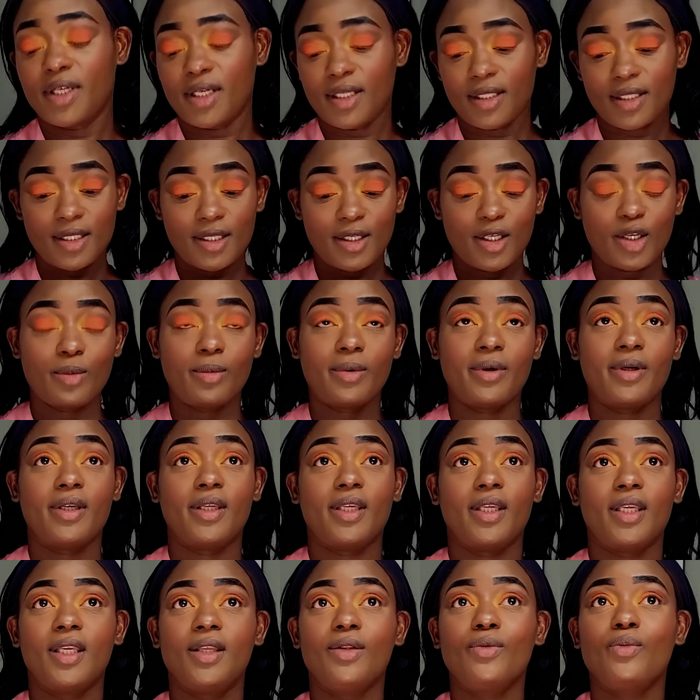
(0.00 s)
gonna go back
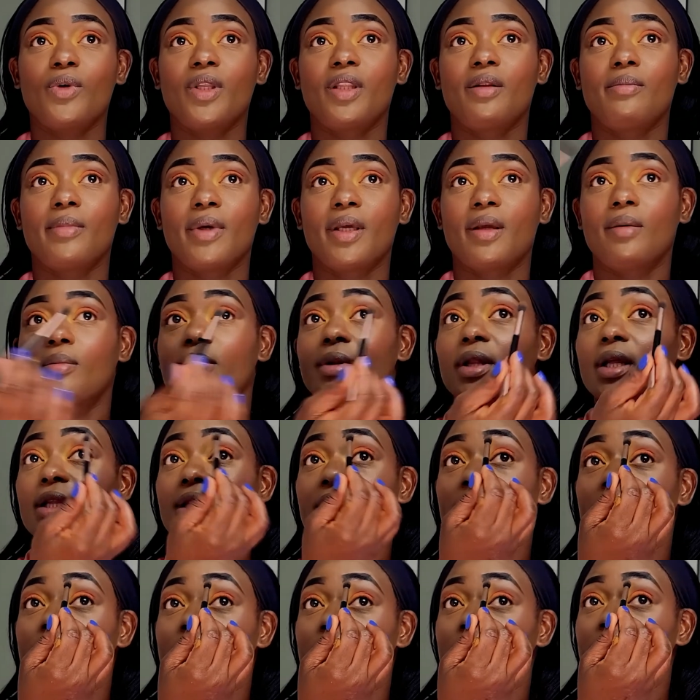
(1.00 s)
in with my
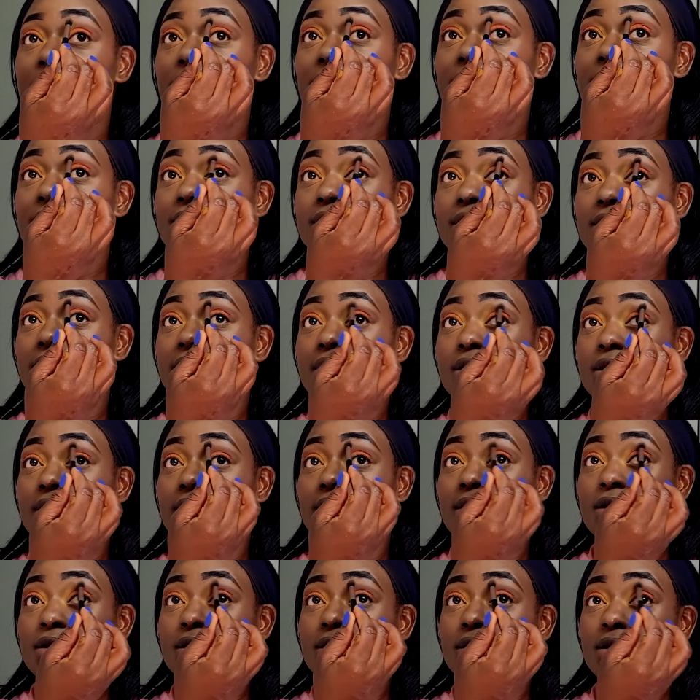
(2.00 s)
blending brush
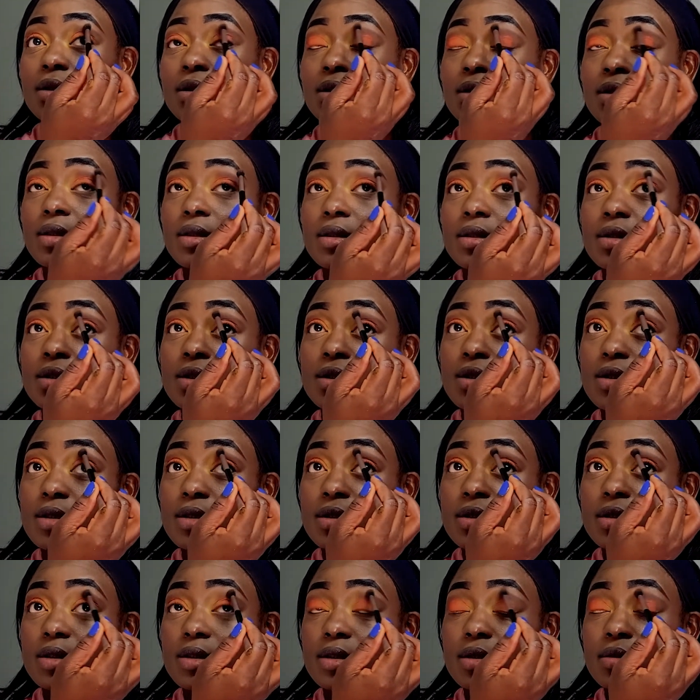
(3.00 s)
to
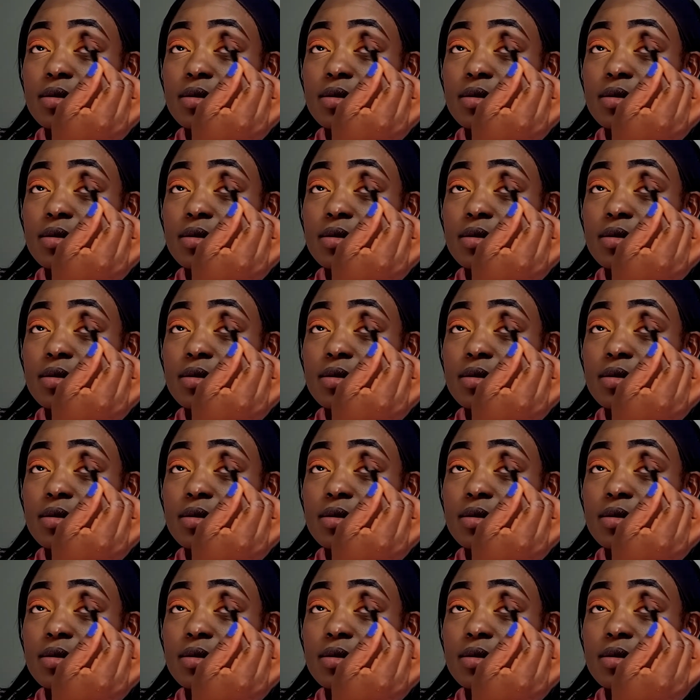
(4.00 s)
just